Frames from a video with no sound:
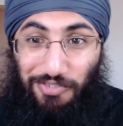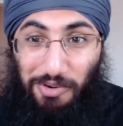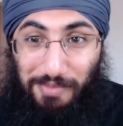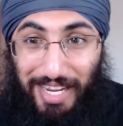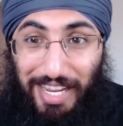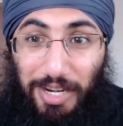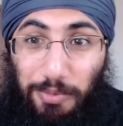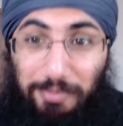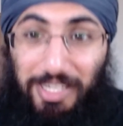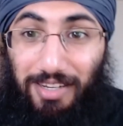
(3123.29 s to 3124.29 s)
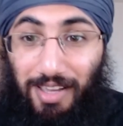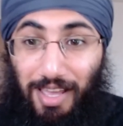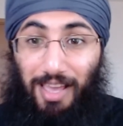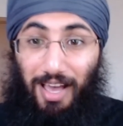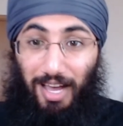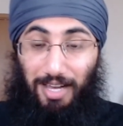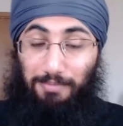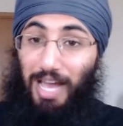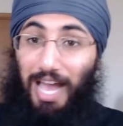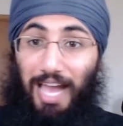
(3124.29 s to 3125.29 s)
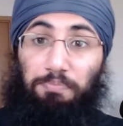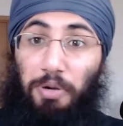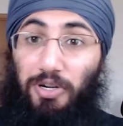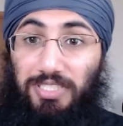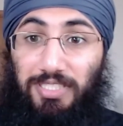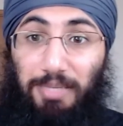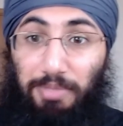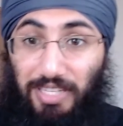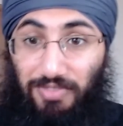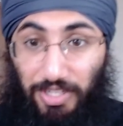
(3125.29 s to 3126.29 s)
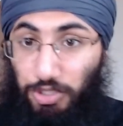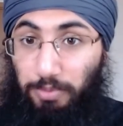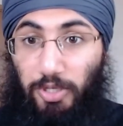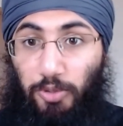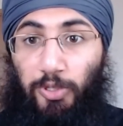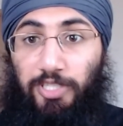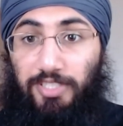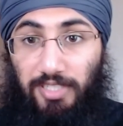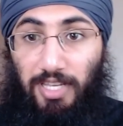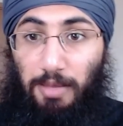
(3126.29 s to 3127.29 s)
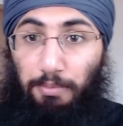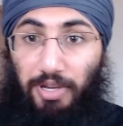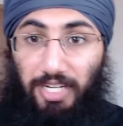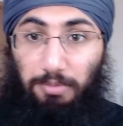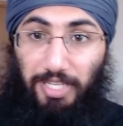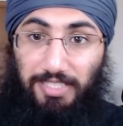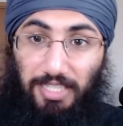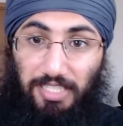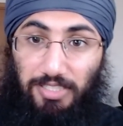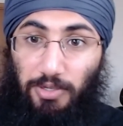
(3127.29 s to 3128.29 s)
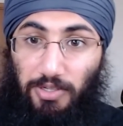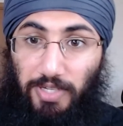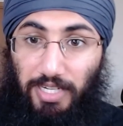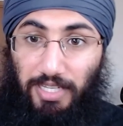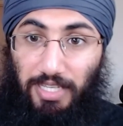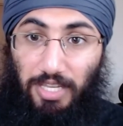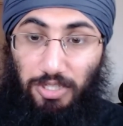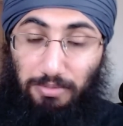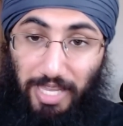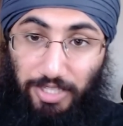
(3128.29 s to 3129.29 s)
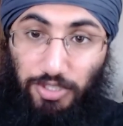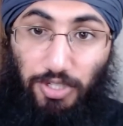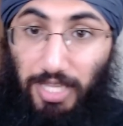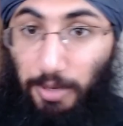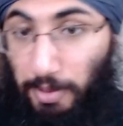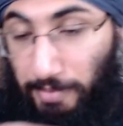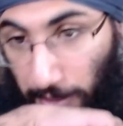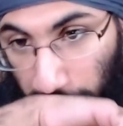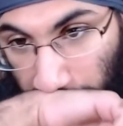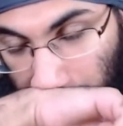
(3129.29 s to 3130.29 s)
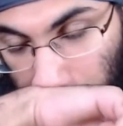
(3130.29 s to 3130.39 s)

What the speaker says: for men and women, I personally believe there should be quotas put in place at these gurdwara to make sure that women are in these